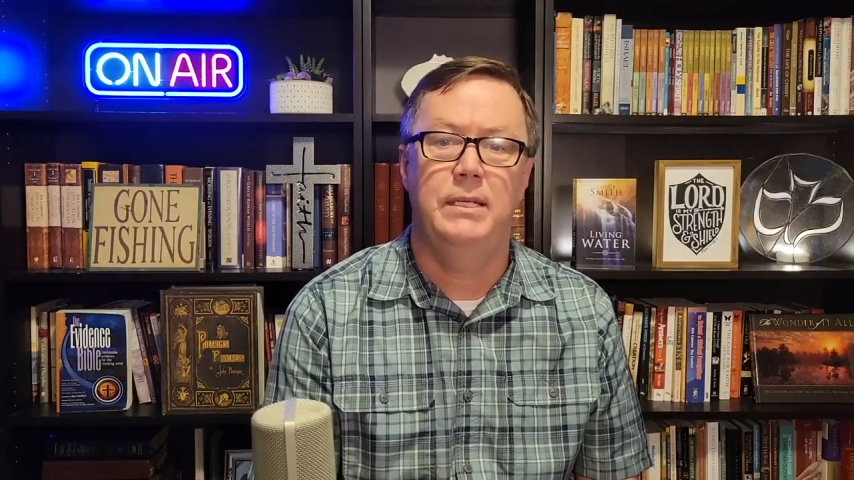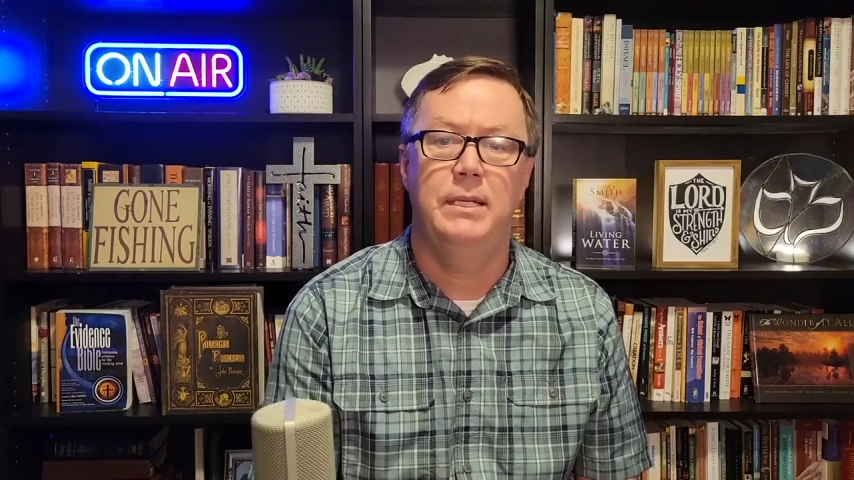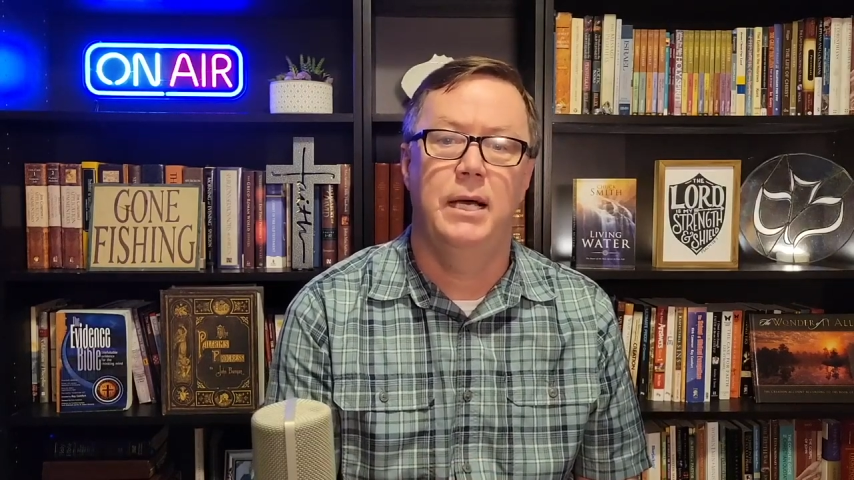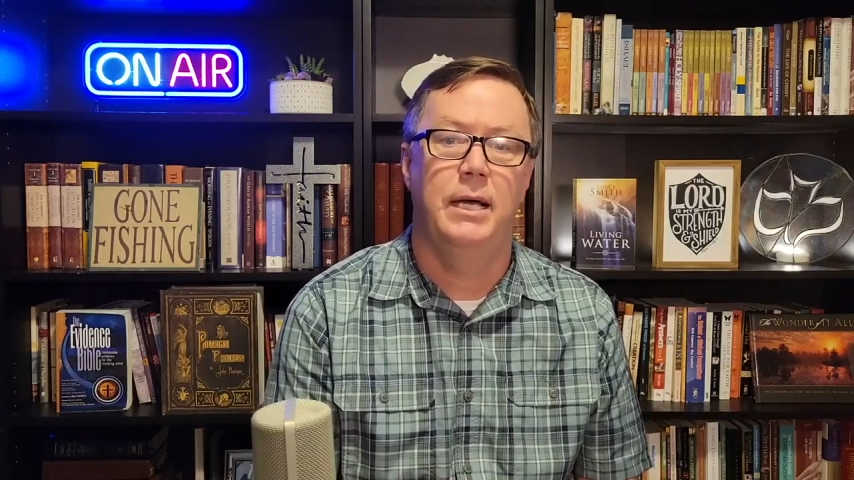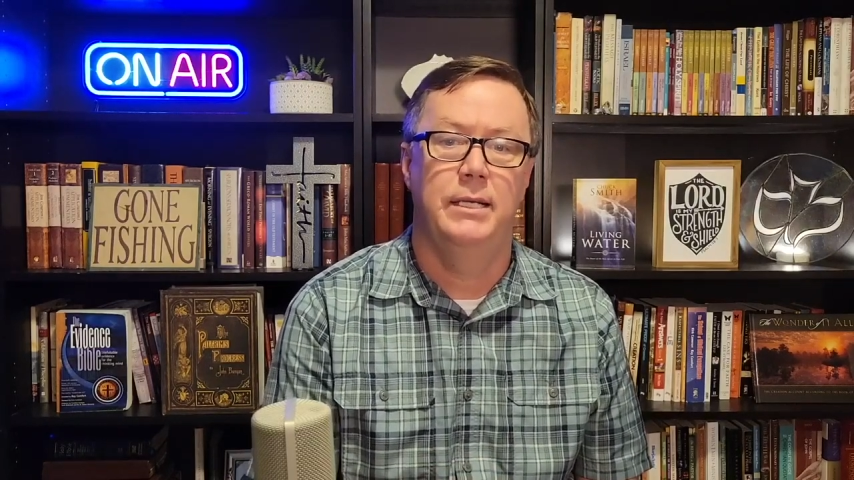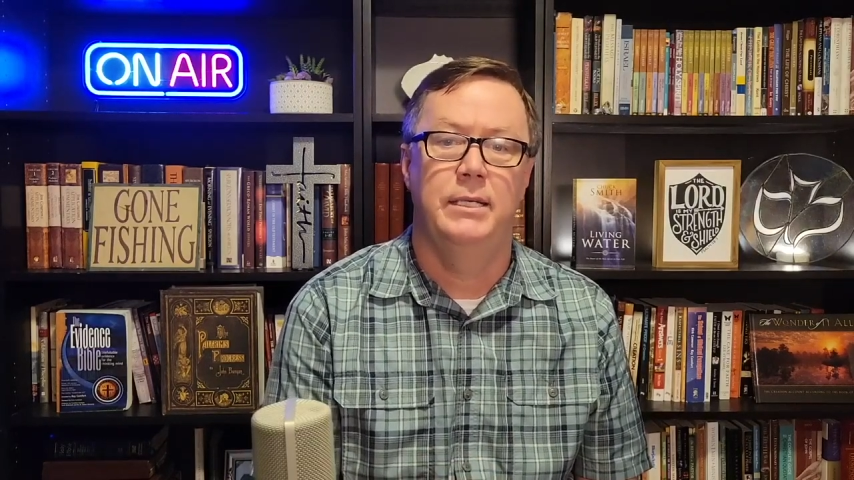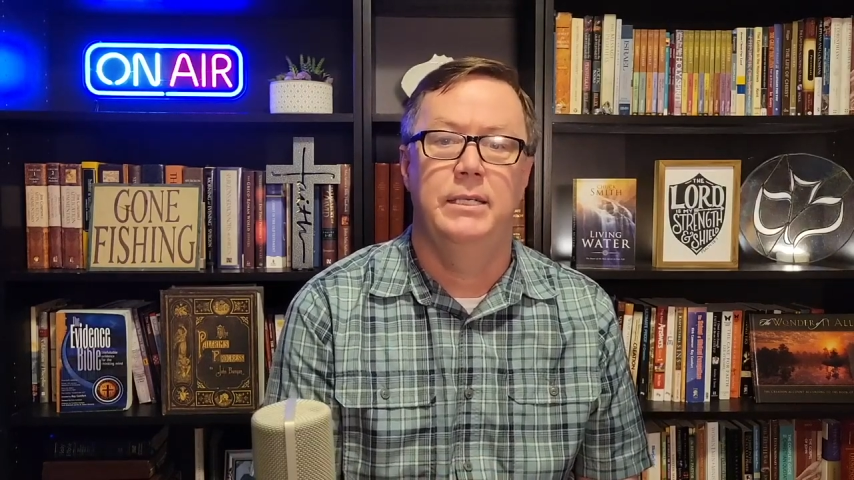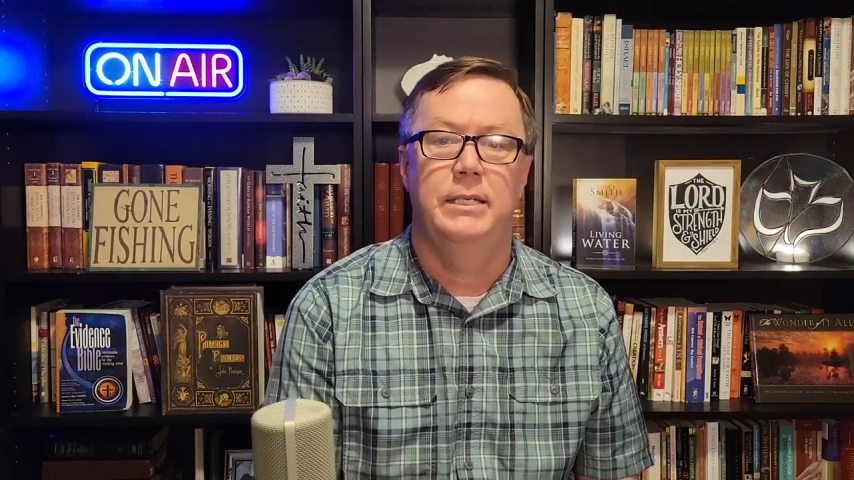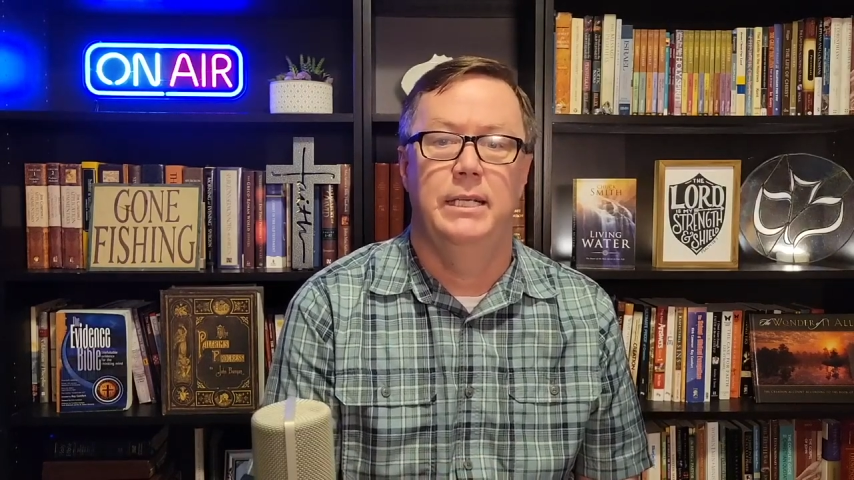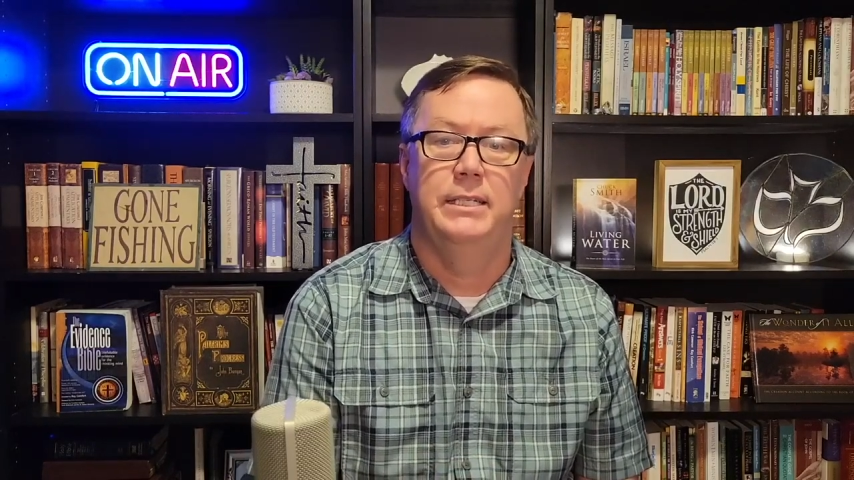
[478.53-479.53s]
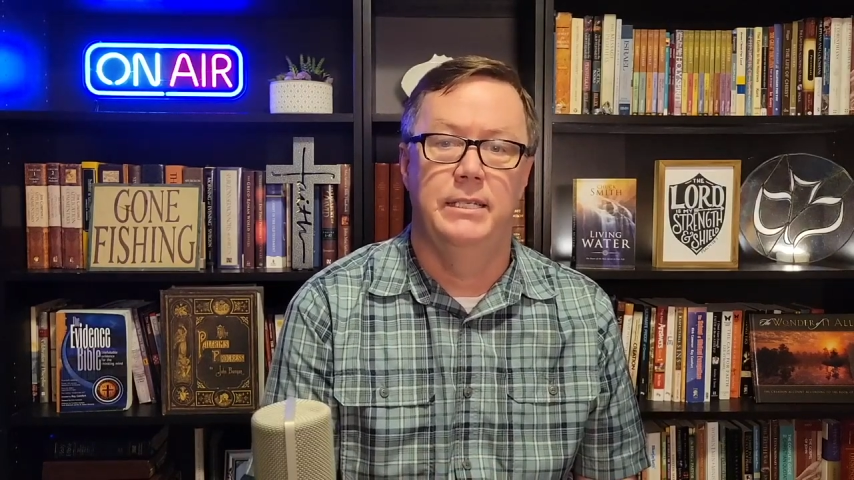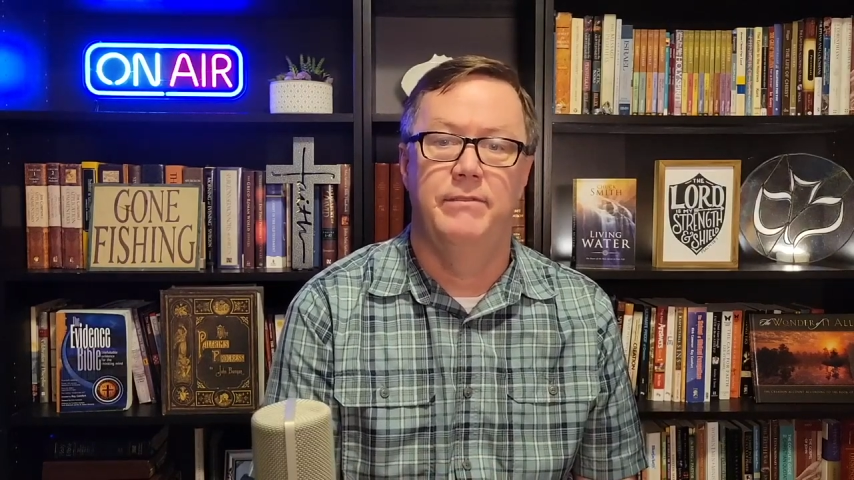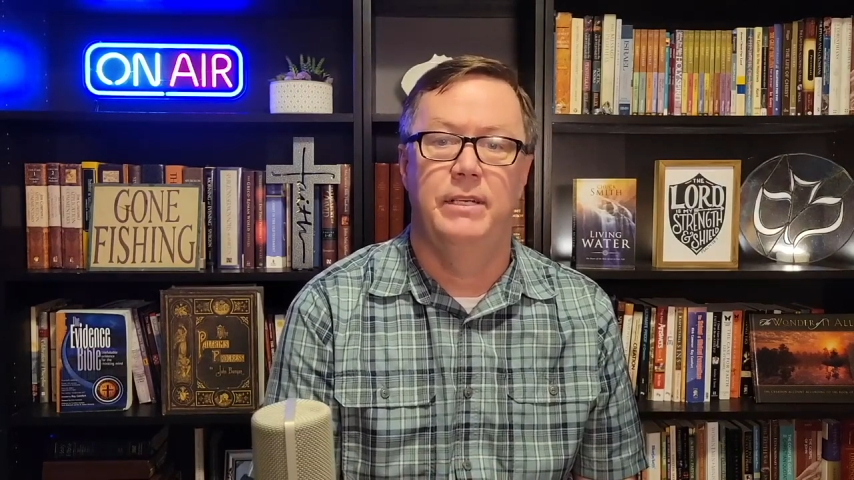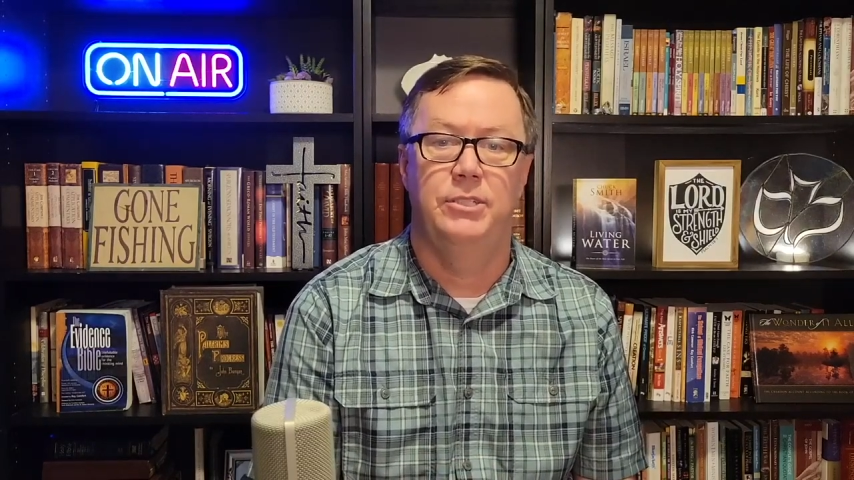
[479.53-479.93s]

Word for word: die and then face